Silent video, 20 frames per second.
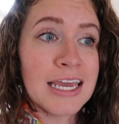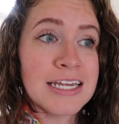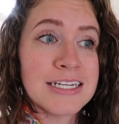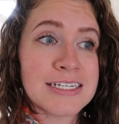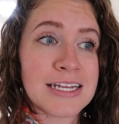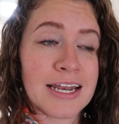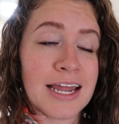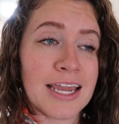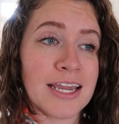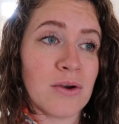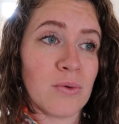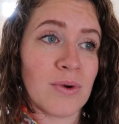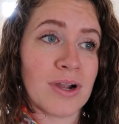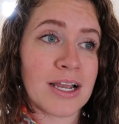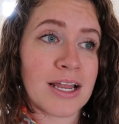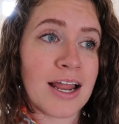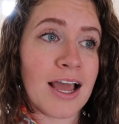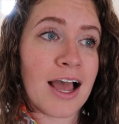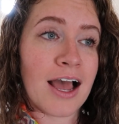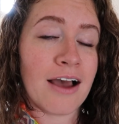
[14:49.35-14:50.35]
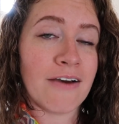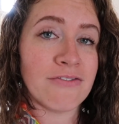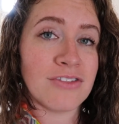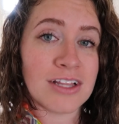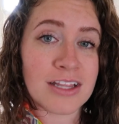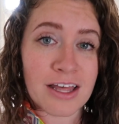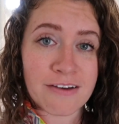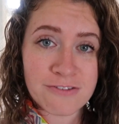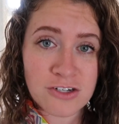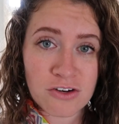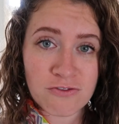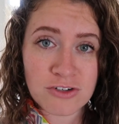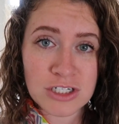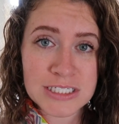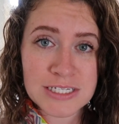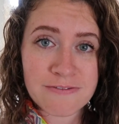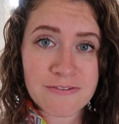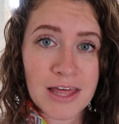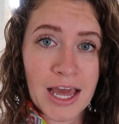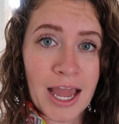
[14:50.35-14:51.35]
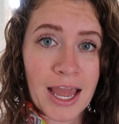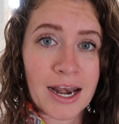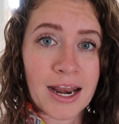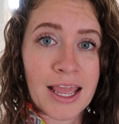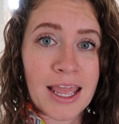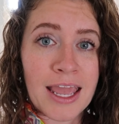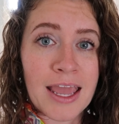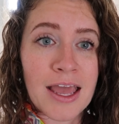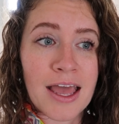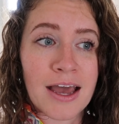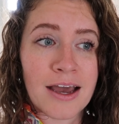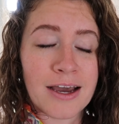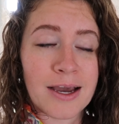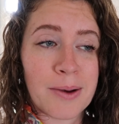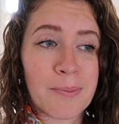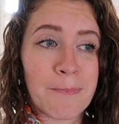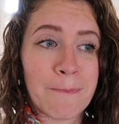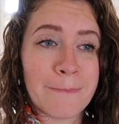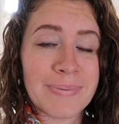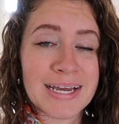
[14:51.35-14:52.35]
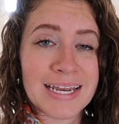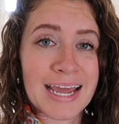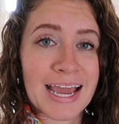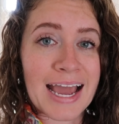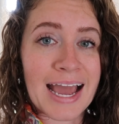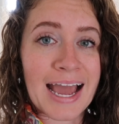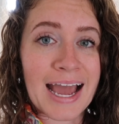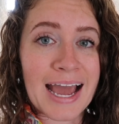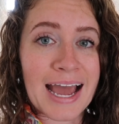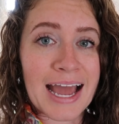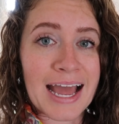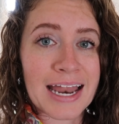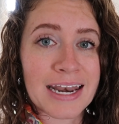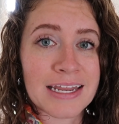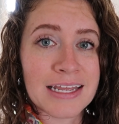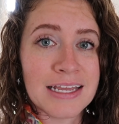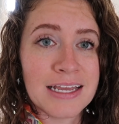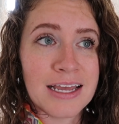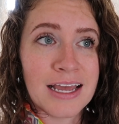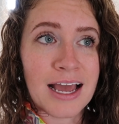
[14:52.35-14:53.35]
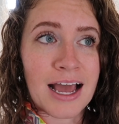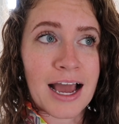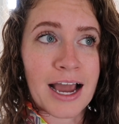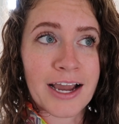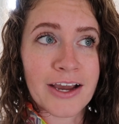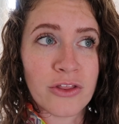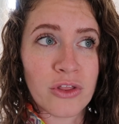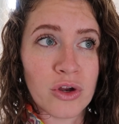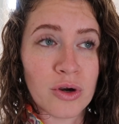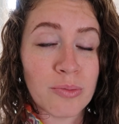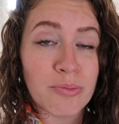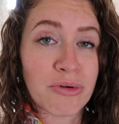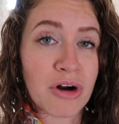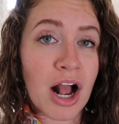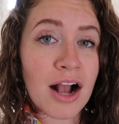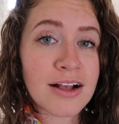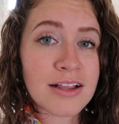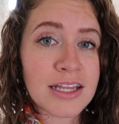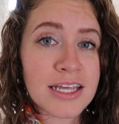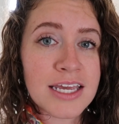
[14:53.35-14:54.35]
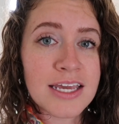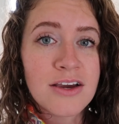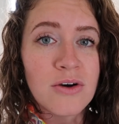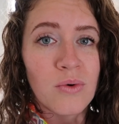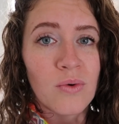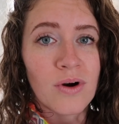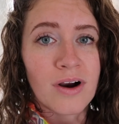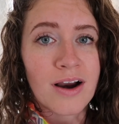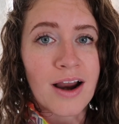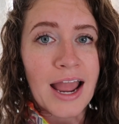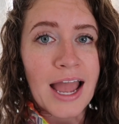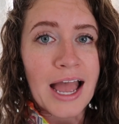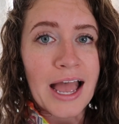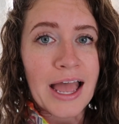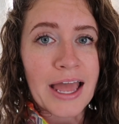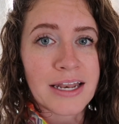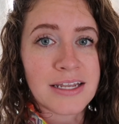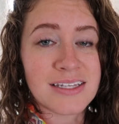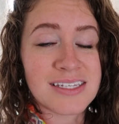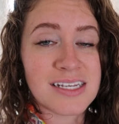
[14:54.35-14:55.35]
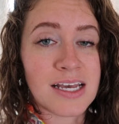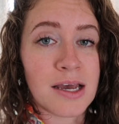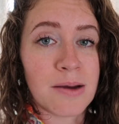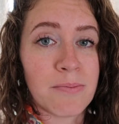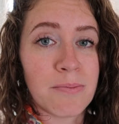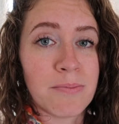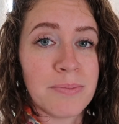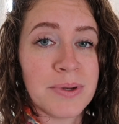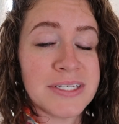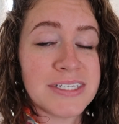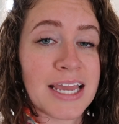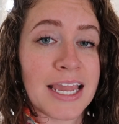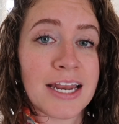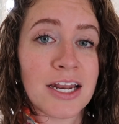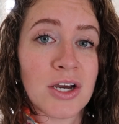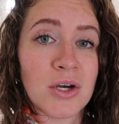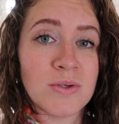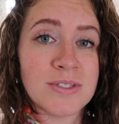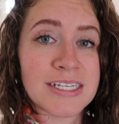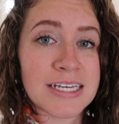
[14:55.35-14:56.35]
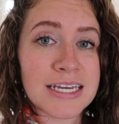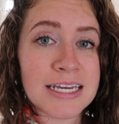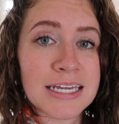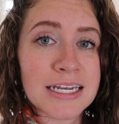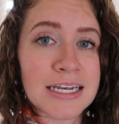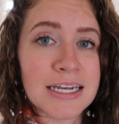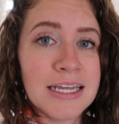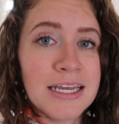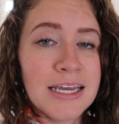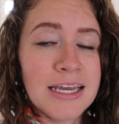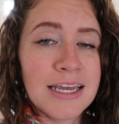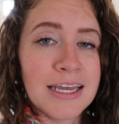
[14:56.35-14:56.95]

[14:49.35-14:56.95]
Tonight we're gonna have the leftovers of that, but add either broccoli or add some potatoes in,